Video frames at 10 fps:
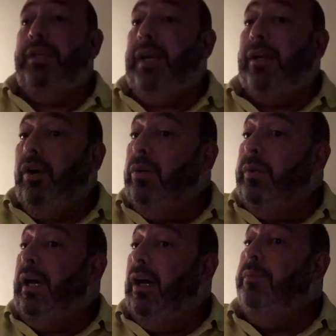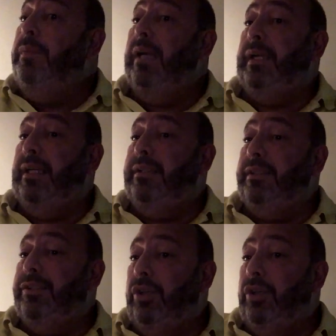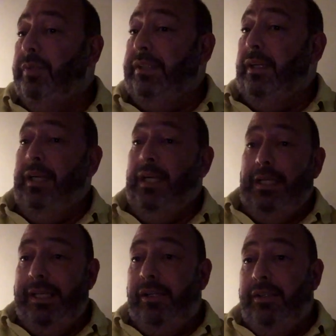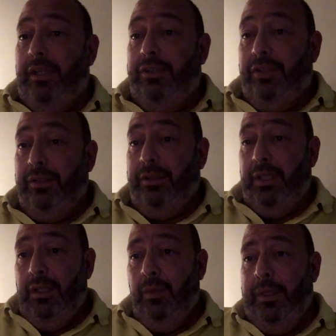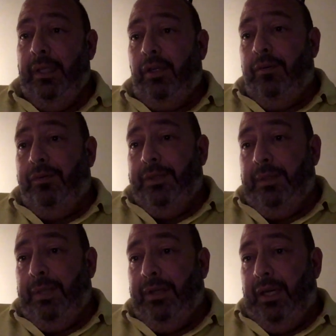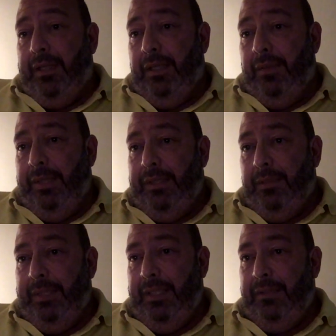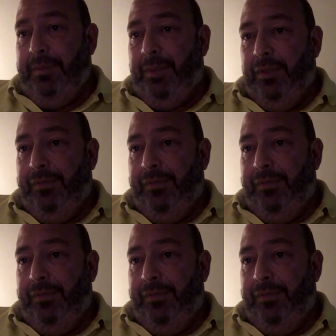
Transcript: they can't win a home game against the Stormers, then they got no chance of winning the conference. Am I right, eh, Brent? I mean, let's be perfect.